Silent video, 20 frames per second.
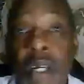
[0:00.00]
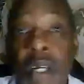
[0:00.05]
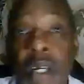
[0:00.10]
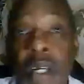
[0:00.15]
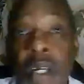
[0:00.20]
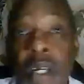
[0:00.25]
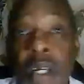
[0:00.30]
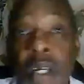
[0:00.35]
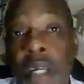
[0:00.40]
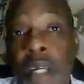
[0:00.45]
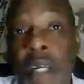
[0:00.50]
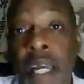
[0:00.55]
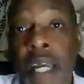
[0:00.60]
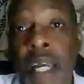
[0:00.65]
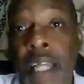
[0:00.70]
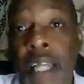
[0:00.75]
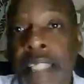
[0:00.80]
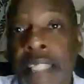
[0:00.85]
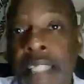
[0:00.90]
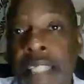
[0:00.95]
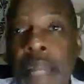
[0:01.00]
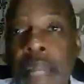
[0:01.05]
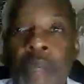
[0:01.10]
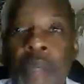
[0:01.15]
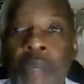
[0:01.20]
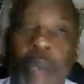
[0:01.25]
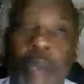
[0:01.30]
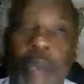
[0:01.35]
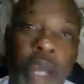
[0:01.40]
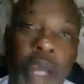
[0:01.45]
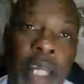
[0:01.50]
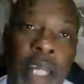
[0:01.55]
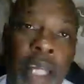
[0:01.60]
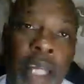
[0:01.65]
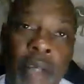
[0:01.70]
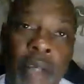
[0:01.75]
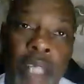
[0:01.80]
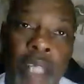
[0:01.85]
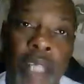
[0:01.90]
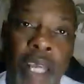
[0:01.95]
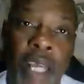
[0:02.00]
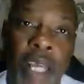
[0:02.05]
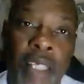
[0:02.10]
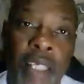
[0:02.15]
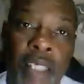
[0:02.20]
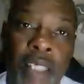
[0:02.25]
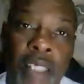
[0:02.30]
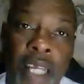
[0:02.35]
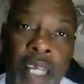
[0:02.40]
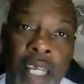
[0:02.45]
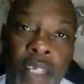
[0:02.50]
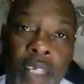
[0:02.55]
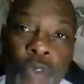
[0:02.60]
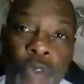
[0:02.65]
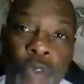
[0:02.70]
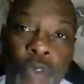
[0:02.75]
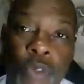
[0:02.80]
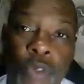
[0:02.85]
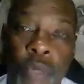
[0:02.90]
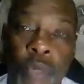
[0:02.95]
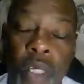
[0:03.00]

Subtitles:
It's not a big park nowadays like it used to be,